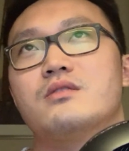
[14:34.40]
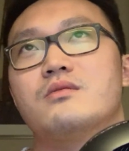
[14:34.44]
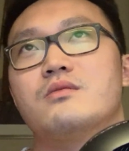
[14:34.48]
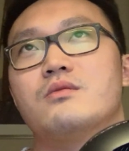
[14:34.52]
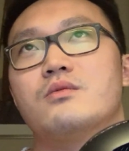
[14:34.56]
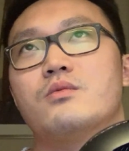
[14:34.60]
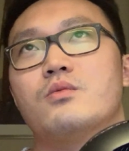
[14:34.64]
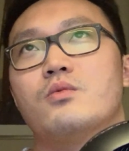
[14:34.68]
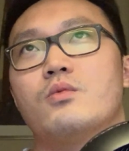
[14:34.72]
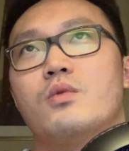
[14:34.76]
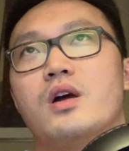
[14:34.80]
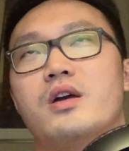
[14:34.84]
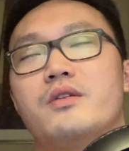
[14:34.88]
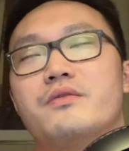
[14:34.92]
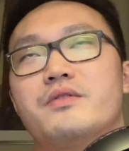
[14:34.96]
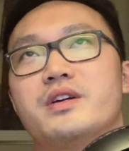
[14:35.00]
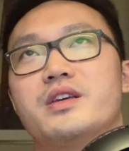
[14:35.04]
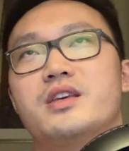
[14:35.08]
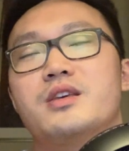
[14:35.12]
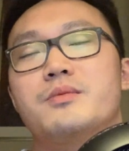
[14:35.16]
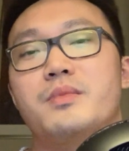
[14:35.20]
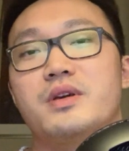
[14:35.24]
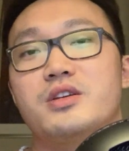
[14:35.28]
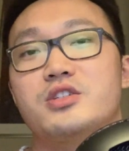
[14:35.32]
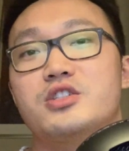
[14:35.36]
whatever
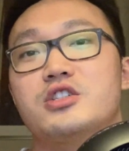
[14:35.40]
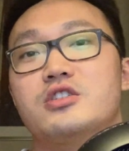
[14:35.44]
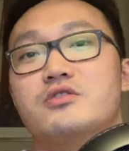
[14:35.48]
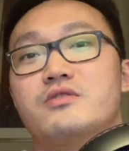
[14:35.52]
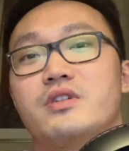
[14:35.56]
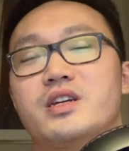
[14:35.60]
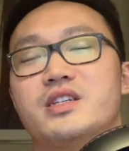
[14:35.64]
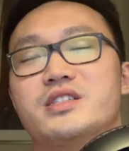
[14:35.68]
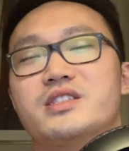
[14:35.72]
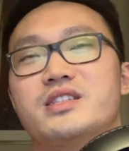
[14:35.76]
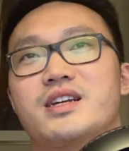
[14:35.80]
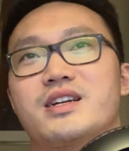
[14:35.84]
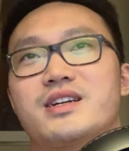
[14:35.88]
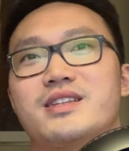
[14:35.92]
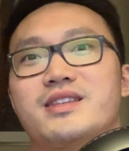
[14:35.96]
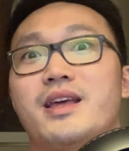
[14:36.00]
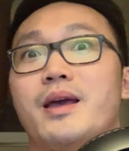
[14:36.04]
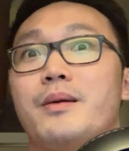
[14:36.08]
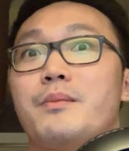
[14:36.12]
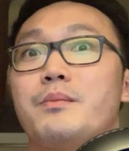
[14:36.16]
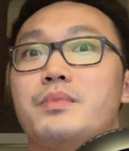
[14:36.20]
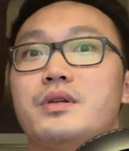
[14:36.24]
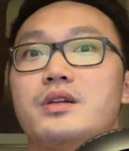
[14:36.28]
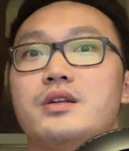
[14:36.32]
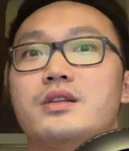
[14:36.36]
he mentioned, right, is like a
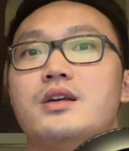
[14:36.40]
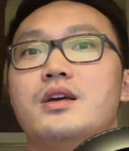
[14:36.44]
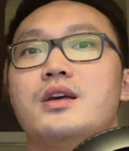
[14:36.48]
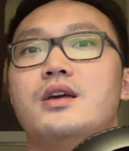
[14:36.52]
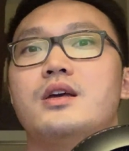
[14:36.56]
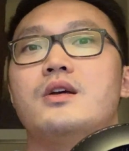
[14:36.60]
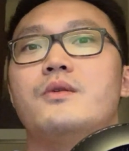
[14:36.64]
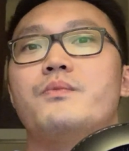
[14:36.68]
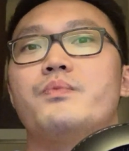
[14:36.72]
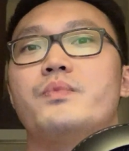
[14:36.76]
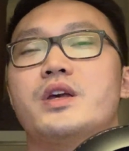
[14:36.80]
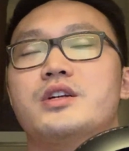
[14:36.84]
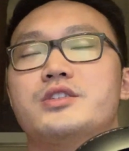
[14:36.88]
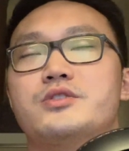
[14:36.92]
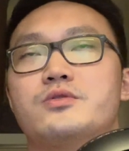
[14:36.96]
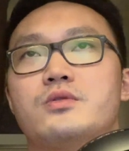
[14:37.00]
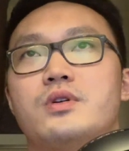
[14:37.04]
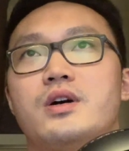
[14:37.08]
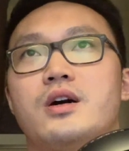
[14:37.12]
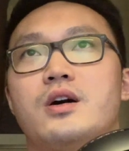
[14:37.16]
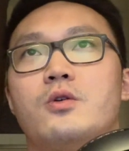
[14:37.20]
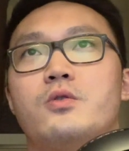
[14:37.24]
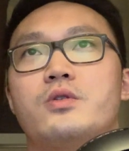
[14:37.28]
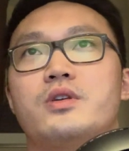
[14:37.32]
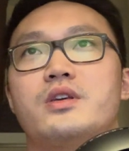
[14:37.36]
template as to
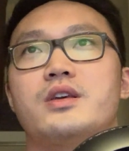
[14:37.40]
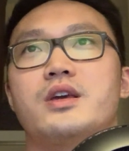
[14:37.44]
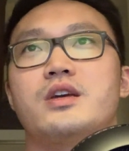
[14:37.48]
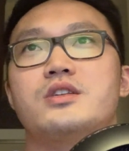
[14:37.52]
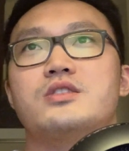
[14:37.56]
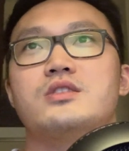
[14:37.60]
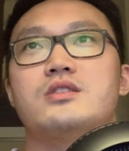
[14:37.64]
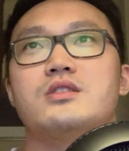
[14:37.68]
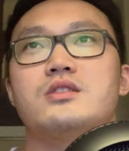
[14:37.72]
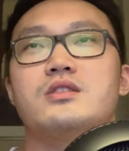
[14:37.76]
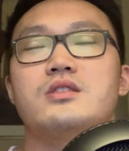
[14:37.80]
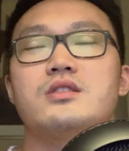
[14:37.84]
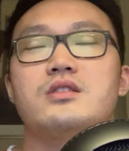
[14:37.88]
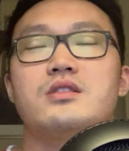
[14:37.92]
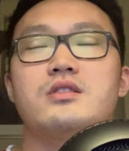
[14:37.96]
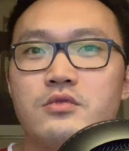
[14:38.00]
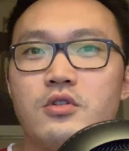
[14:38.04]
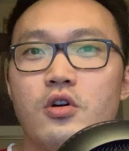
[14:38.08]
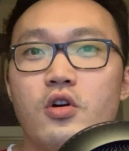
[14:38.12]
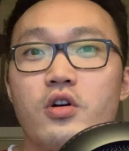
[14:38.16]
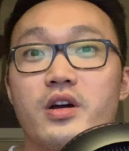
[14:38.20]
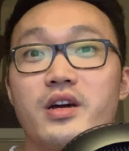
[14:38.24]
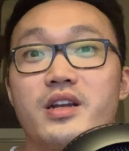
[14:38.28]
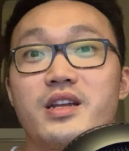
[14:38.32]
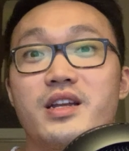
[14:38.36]
how he actually
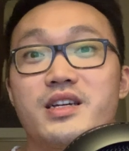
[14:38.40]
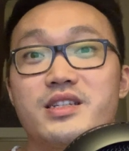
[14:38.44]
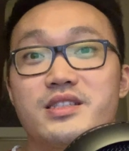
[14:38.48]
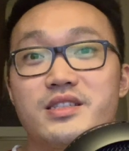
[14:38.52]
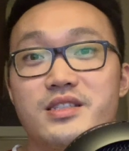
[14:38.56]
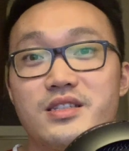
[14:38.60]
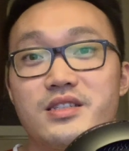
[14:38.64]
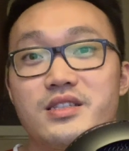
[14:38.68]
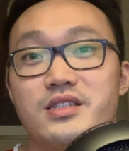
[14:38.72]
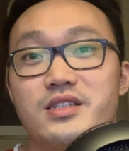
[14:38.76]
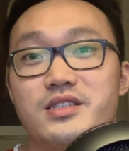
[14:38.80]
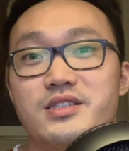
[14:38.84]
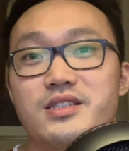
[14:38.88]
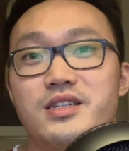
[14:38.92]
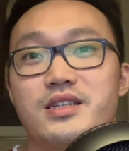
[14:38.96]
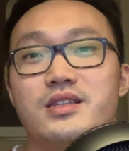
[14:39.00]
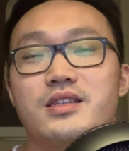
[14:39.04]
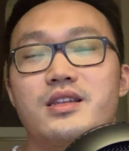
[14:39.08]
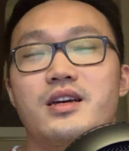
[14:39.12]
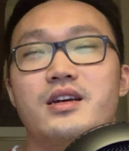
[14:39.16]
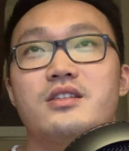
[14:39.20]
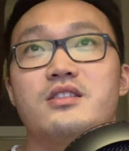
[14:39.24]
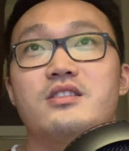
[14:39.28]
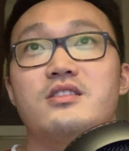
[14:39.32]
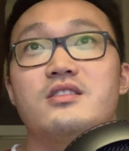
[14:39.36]
organizes his
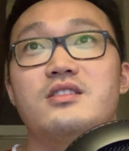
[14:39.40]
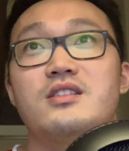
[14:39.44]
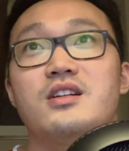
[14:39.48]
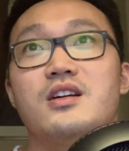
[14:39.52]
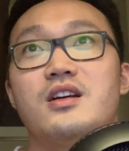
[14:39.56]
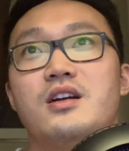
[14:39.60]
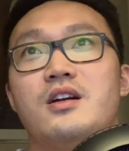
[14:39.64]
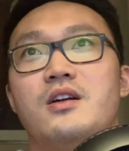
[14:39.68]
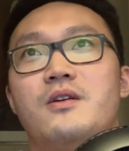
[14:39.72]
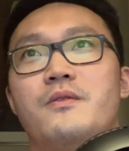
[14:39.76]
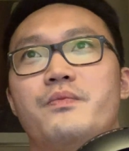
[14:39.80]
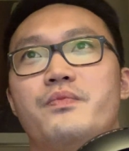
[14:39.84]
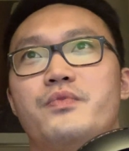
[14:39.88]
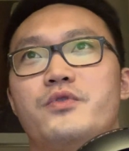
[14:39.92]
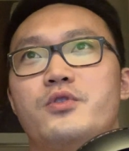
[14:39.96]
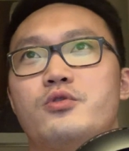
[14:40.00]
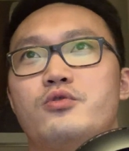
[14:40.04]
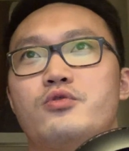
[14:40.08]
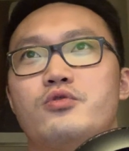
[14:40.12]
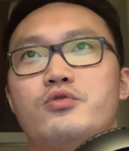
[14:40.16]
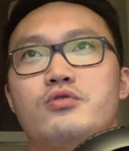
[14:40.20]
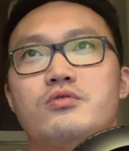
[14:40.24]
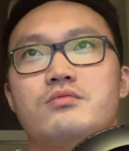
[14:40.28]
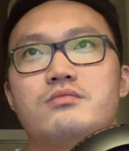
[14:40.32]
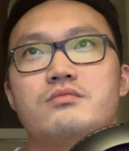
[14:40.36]
entire
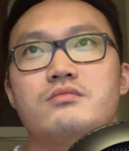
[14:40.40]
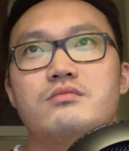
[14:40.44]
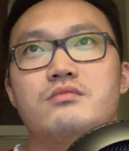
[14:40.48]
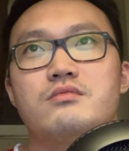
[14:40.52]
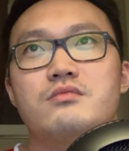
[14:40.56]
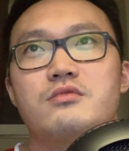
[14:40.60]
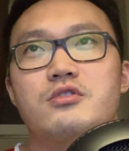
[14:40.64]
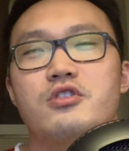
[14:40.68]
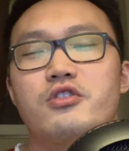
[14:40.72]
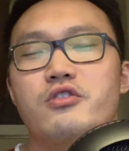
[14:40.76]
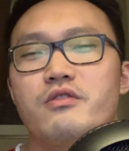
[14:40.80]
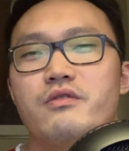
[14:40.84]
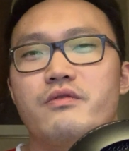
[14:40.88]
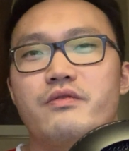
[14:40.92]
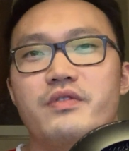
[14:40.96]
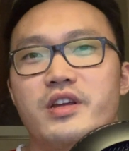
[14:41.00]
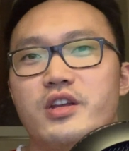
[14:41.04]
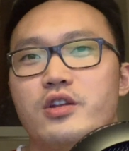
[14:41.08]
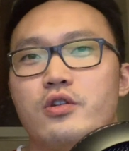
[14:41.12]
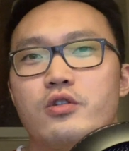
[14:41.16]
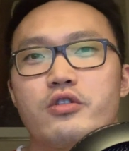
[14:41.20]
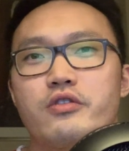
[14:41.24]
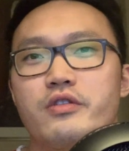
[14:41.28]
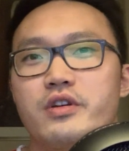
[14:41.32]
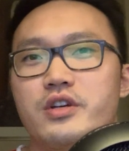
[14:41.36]
YouTube
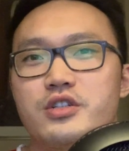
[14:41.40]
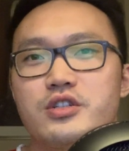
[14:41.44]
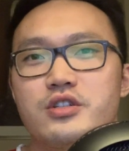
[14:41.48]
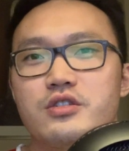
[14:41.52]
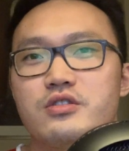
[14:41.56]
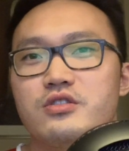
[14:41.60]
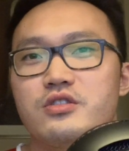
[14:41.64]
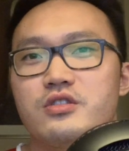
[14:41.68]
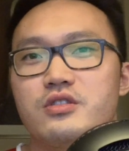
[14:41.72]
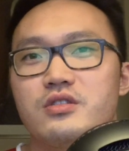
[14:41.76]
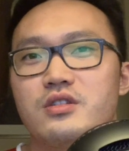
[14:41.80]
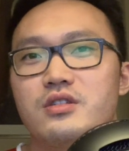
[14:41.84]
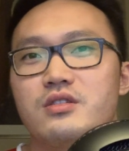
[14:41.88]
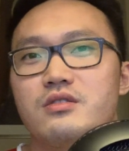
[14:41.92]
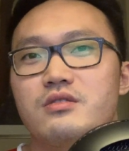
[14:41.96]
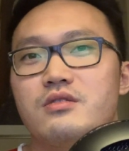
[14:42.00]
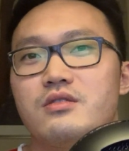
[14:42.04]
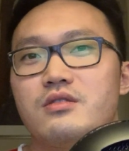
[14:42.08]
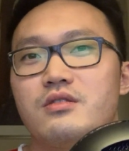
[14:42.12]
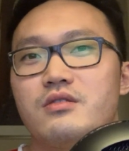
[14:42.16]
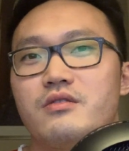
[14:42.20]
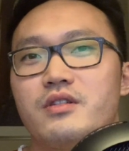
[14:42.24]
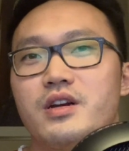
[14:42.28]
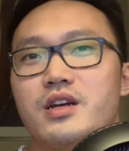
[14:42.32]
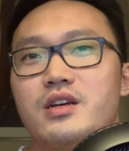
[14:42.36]
video creation journey,
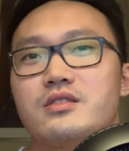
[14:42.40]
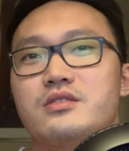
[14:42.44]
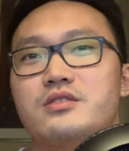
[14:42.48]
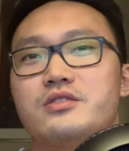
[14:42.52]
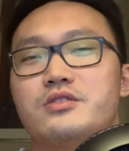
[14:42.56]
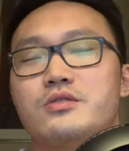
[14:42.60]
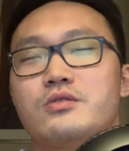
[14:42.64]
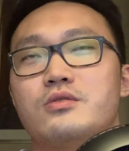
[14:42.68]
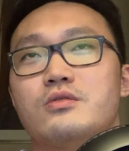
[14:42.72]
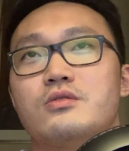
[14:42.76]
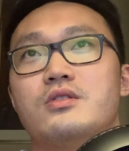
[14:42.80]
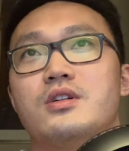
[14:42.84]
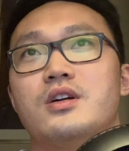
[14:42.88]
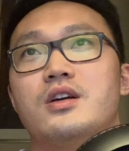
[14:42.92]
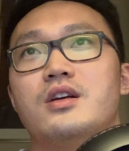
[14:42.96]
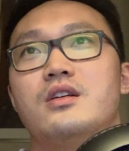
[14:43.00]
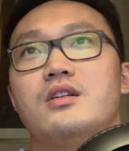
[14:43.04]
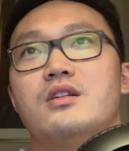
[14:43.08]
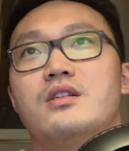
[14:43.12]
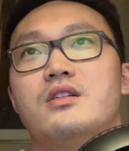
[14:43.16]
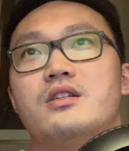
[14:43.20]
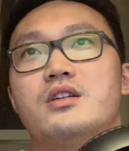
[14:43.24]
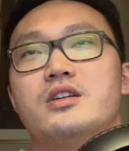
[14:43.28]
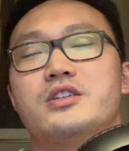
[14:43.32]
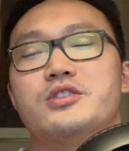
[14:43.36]
right? So
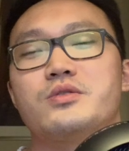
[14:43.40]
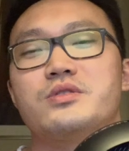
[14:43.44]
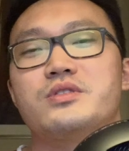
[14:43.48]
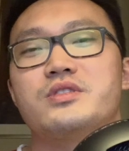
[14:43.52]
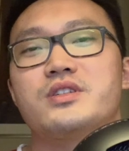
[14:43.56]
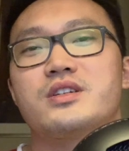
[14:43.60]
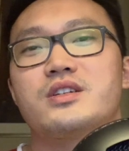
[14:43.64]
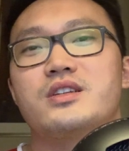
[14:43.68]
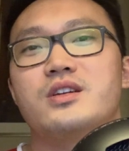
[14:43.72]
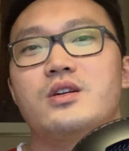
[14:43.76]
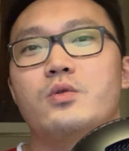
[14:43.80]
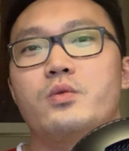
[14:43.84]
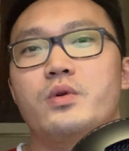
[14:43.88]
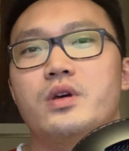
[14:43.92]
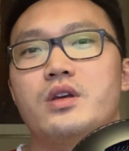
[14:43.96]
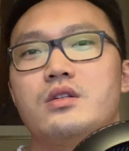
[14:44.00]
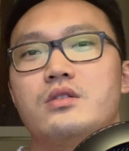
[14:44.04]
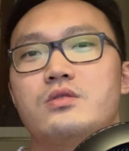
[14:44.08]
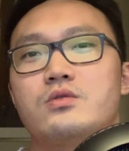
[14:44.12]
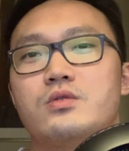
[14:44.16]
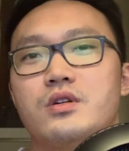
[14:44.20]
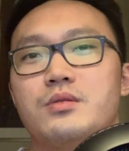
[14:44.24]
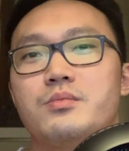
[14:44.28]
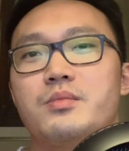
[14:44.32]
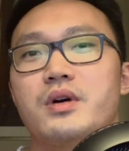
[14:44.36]
it's not exactly a way
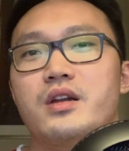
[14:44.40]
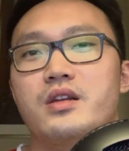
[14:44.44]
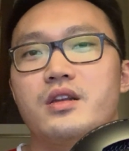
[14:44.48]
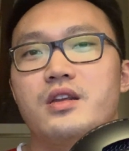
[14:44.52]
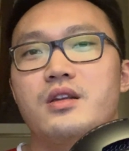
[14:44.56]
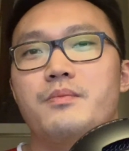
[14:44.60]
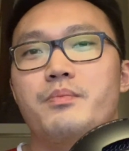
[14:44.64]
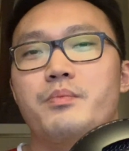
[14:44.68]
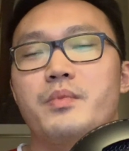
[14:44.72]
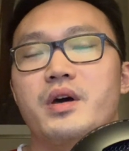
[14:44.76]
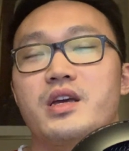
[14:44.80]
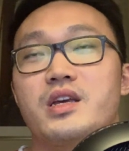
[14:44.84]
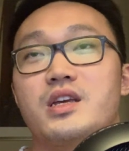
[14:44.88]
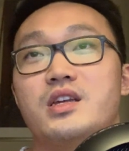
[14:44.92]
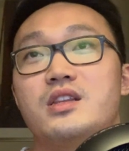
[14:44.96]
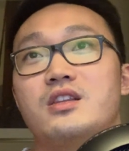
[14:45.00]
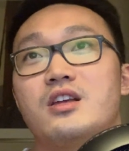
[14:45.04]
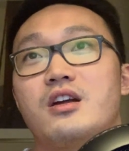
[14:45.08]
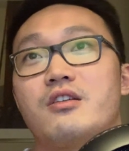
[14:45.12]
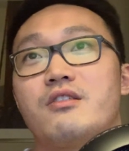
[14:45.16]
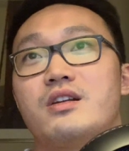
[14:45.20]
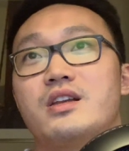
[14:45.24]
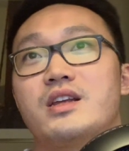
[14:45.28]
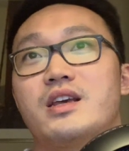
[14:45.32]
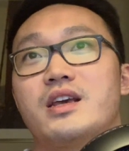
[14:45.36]
to earn money, but
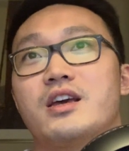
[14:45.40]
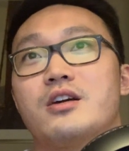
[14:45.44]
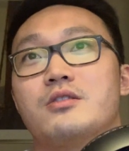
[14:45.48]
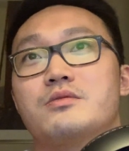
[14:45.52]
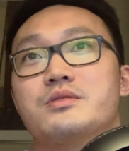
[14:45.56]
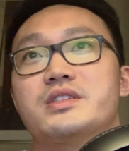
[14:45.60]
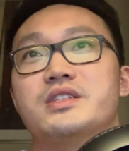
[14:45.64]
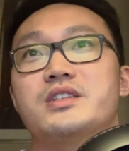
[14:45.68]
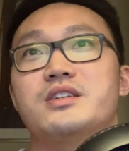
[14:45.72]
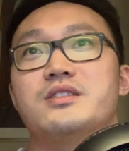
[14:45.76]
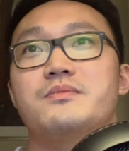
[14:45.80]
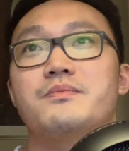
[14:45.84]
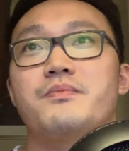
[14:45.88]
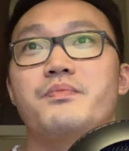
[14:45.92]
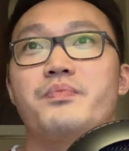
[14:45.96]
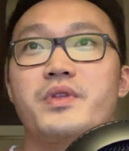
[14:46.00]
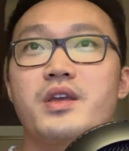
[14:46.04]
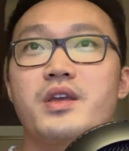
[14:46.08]
indirectly it helps him